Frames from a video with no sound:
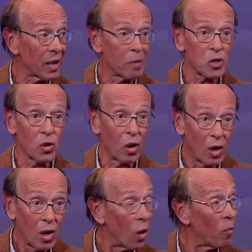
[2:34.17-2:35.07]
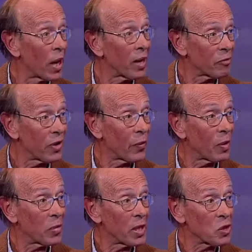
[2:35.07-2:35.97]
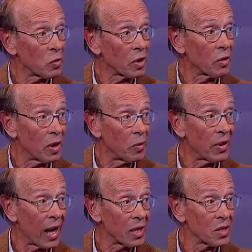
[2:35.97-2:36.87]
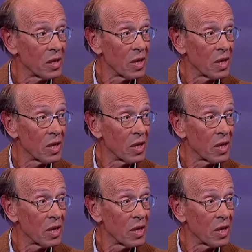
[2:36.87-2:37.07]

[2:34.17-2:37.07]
and I'm sure all my fellow MPs would agree with that.